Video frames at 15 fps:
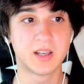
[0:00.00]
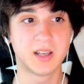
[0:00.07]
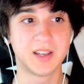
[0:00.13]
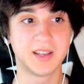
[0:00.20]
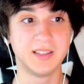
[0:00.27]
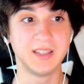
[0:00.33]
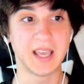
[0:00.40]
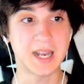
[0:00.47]

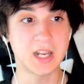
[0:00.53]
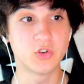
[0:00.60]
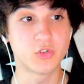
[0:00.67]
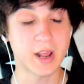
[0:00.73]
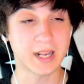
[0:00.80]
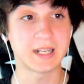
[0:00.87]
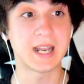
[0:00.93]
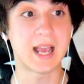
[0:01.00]
getting
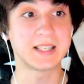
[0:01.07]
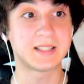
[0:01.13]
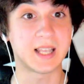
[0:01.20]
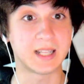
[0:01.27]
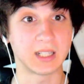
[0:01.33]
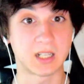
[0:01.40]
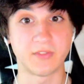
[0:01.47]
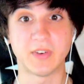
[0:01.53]
recognized at
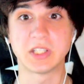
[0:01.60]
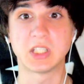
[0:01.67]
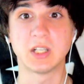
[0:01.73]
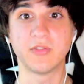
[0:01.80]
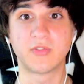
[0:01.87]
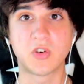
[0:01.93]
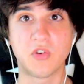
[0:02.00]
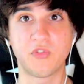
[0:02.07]
the convention
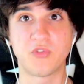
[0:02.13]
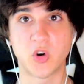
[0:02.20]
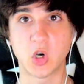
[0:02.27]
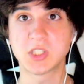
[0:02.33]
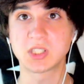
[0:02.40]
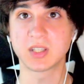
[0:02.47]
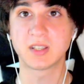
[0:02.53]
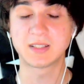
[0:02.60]
for the
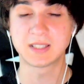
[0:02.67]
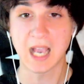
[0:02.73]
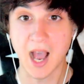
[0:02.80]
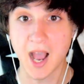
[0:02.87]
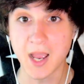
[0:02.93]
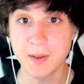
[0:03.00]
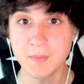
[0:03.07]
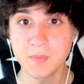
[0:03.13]
first
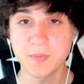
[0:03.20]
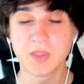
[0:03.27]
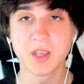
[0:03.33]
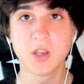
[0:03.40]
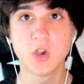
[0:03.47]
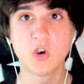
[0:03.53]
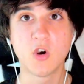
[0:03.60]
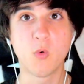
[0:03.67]
time
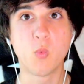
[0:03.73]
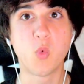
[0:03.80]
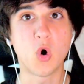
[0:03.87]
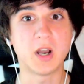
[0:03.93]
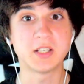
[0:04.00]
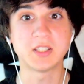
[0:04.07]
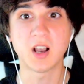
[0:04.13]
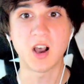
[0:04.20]

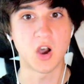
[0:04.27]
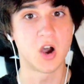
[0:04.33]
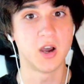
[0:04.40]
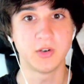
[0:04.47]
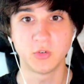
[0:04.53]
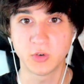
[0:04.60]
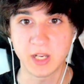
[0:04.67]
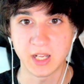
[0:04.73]
was
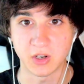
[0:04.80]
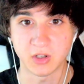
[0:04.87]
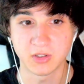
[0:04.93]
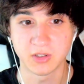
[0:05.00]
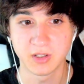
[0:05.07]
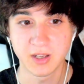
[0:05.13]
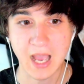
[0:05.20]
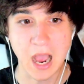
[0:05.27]
unreal.
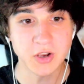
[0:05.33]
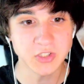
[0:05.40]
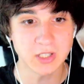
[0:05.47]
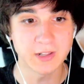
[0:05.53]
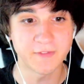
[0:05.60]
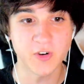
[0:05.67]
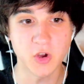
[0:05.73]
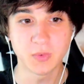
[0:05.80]
I was on
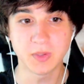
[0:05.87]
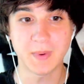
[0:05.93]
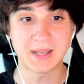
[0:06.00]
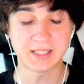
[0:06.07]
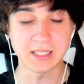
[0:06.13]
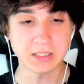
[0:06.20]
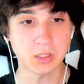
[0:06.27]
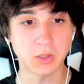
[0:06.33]
the phone with my
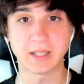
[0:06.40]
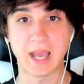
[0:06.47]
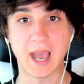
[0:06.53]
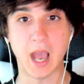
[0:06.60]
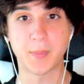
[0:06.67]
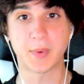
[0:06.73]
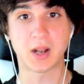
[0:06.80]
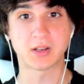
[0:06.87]
sister when that
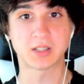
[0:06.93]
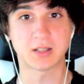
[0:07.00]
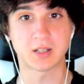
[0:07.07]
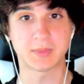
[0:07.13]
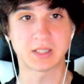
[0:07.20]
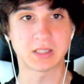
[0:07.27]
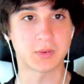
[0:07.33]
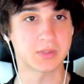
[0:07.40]
happened. I was talking to my
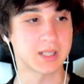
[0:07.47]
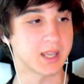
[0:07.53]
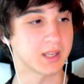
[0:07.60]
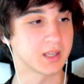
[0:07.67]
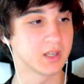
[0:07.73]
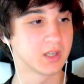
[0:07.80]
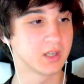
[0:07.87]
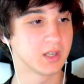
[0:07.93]
sister. I was like,
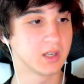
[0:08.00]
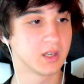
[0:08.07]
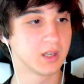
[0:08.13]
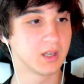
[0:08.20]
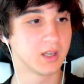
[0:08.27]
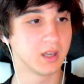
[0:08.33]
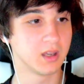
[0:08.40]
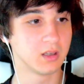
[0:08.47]

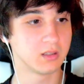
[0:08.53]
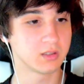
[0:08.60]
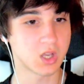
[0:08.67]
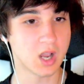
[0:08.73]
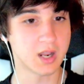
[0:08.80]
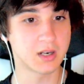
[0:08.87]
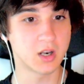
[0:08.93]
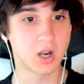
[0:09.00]

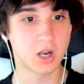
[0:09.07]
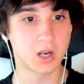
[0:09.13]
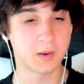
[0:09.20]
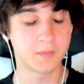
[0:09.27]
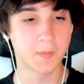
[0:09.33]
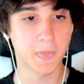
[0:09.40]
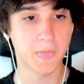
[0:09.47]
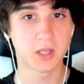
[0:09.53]
talking to
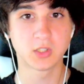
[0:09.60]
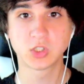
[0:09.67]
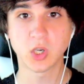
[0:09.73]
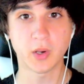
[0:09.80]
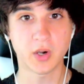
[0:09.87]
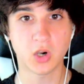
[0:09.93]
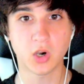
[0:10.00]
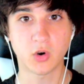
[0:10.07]
her,
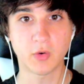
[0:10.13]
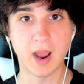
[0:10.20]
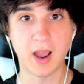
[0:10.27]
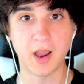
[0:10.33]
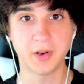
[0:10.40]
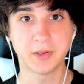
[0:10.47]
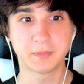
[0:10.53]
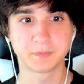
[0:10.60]
showing her around.